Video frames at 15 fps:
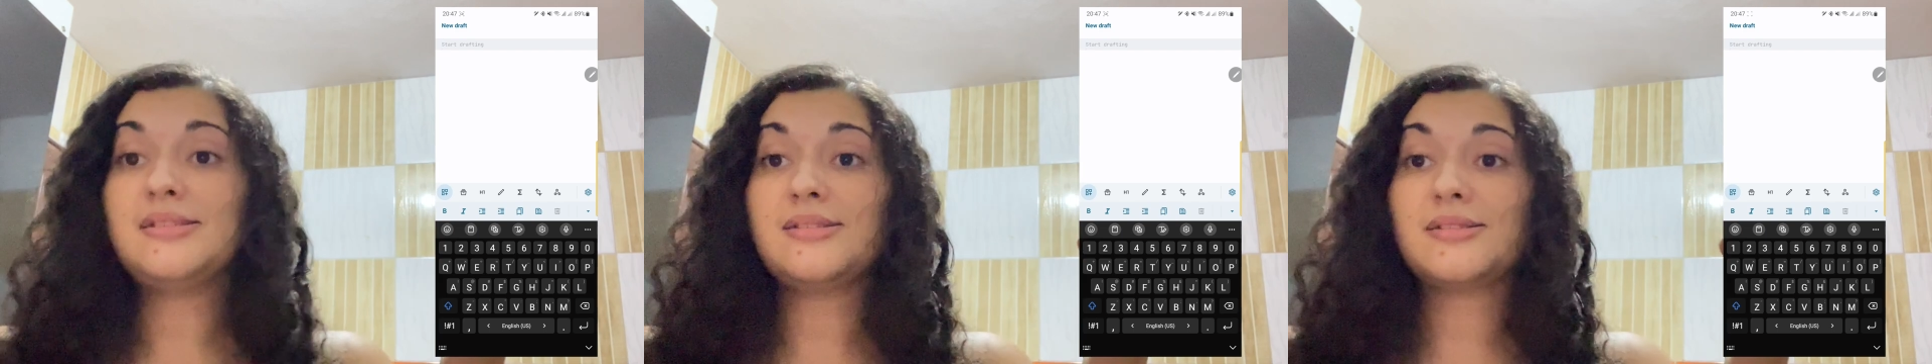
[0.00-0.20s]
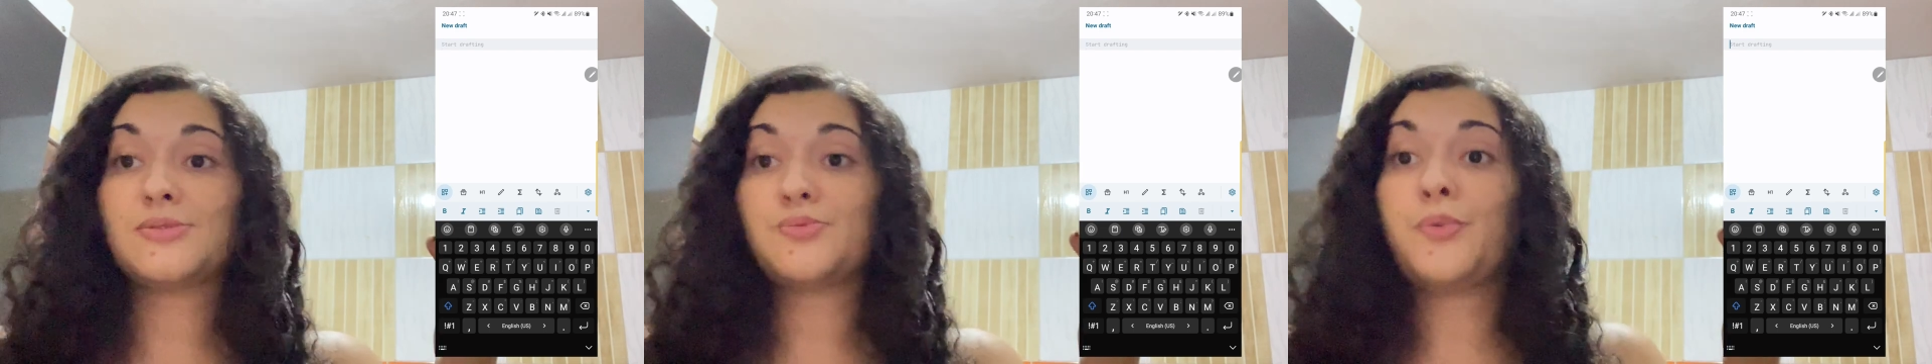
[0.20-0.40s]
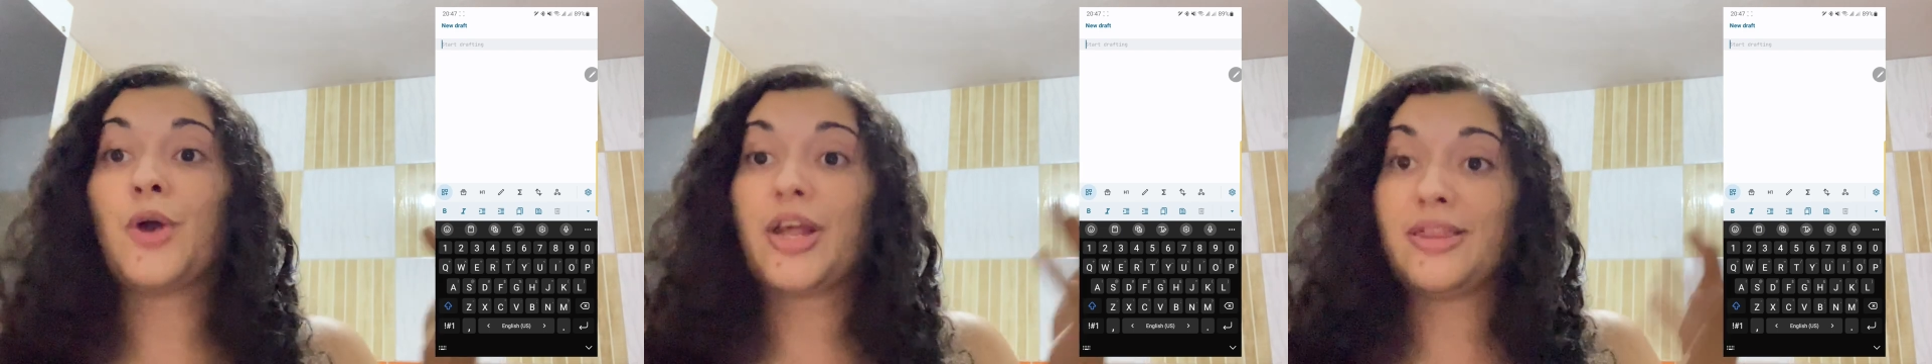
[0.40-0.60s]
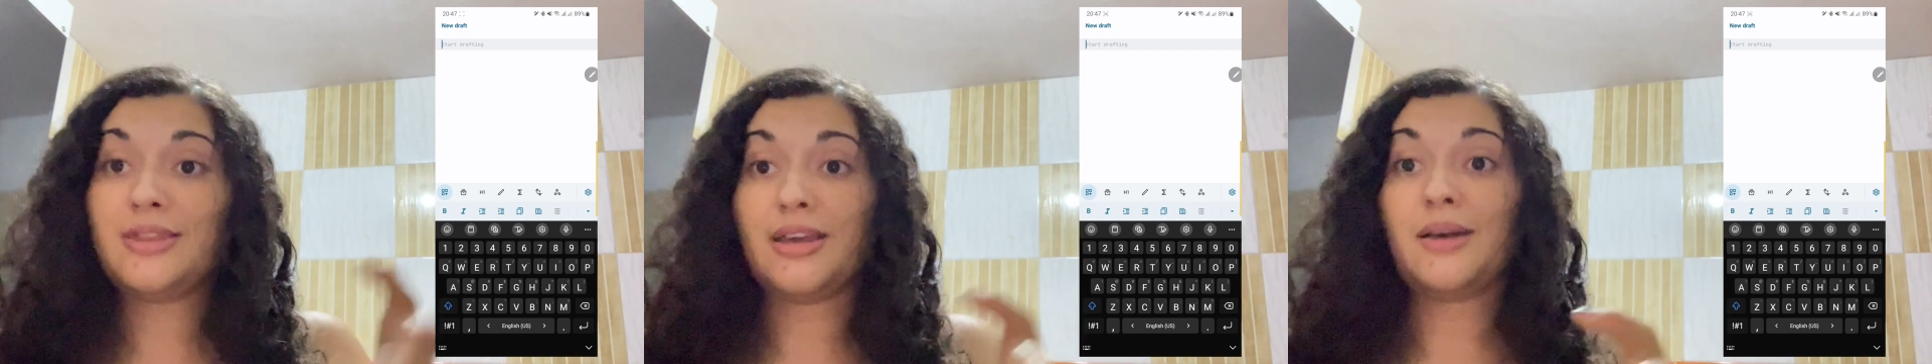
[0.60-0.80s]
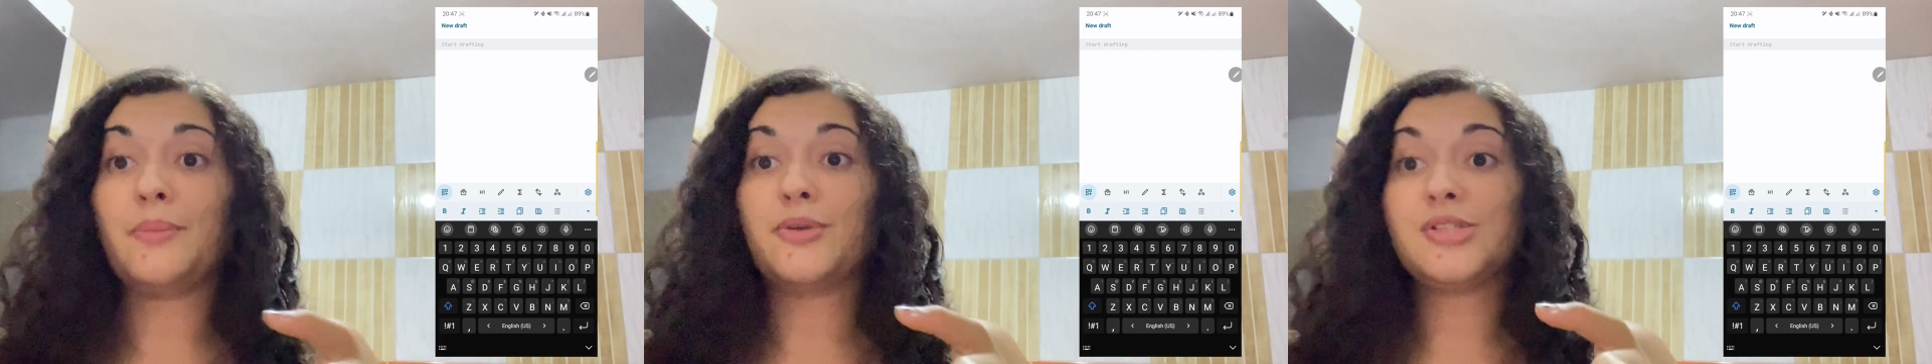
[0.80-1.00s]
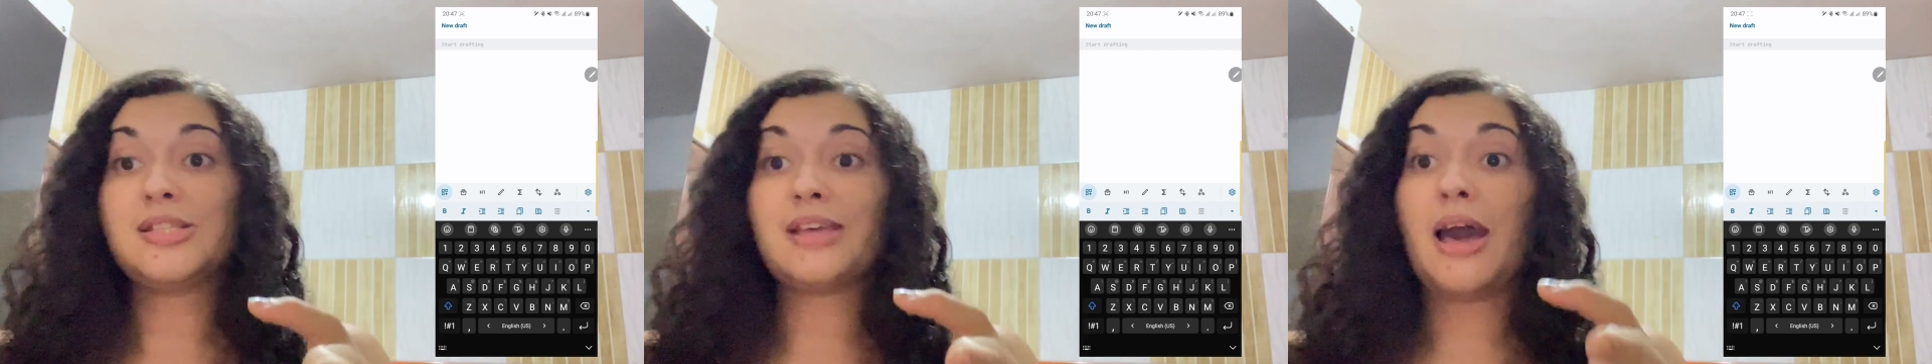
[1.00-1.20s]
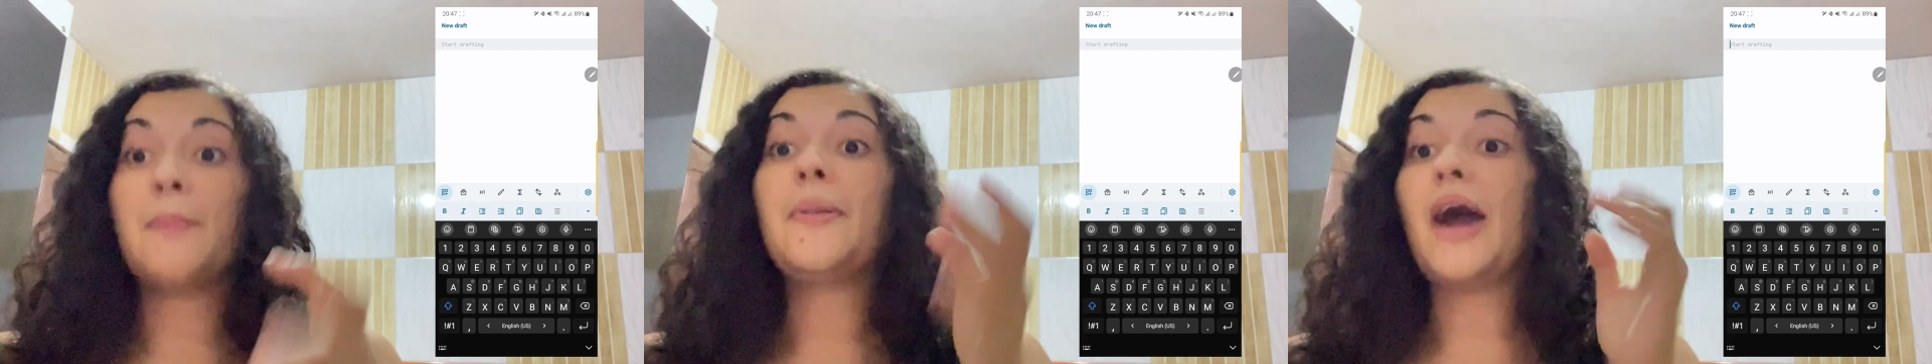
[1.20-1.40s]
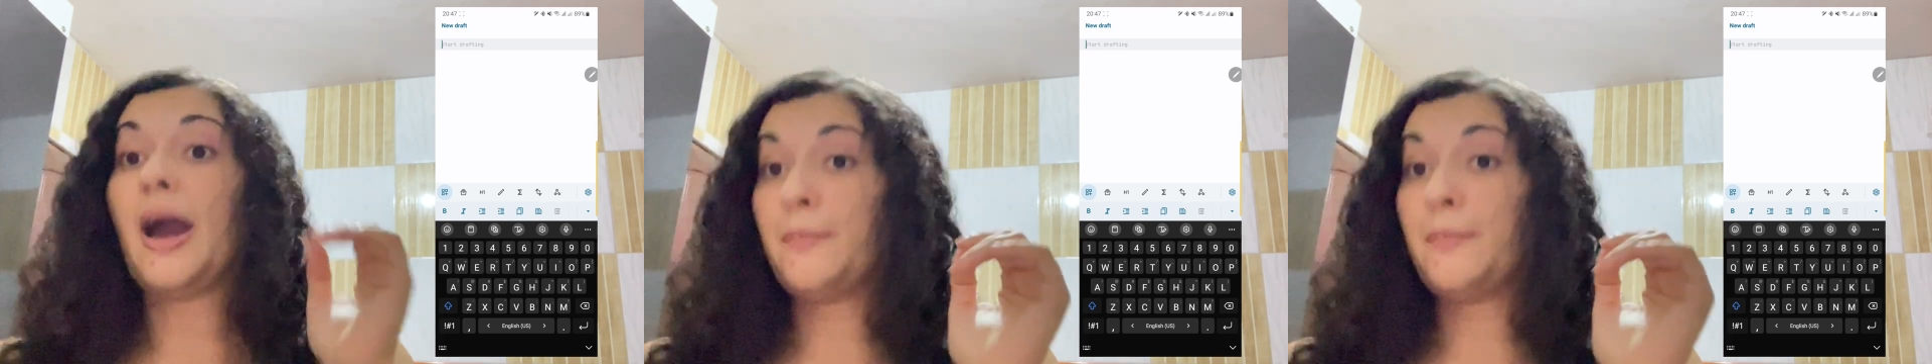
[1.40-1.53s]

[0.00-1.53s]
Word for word: is what I think about this app.